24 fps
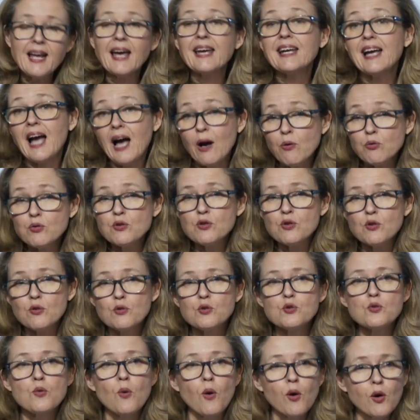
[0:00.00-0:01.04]
I count
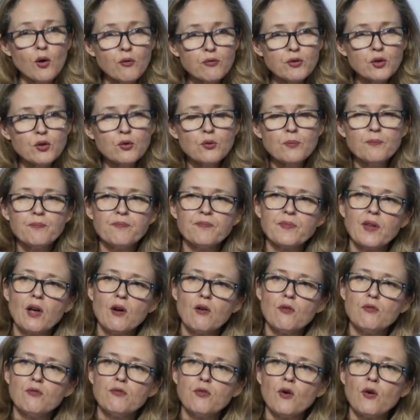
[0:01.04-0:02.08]
to all of you,
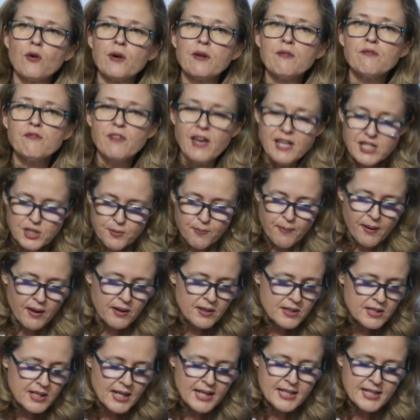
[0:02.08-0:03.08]
for investment